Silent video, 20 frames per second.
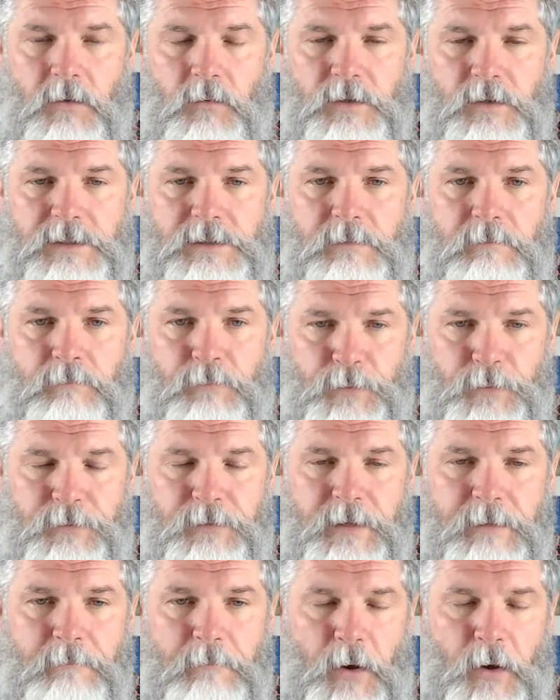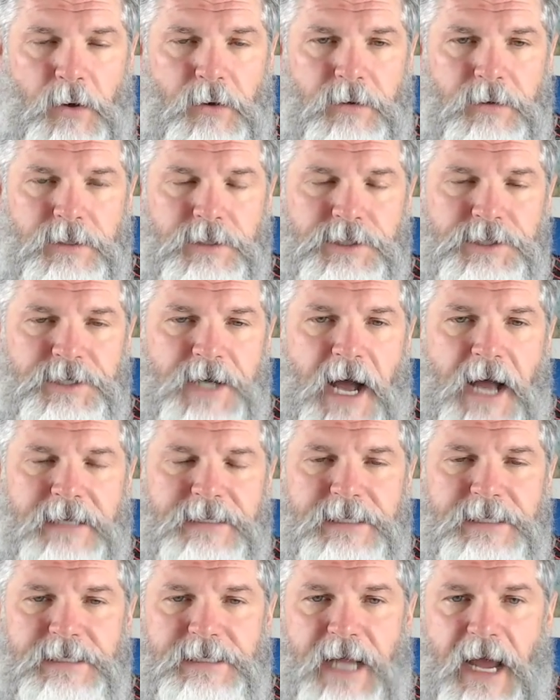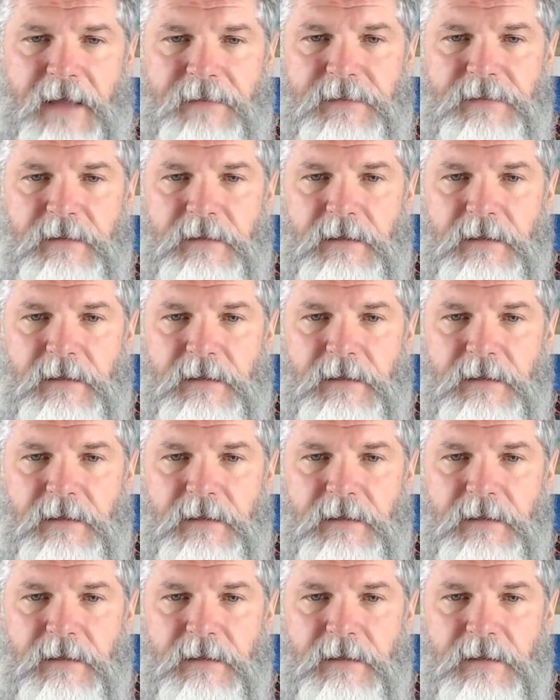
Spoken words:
was brutally murdered, shot to death,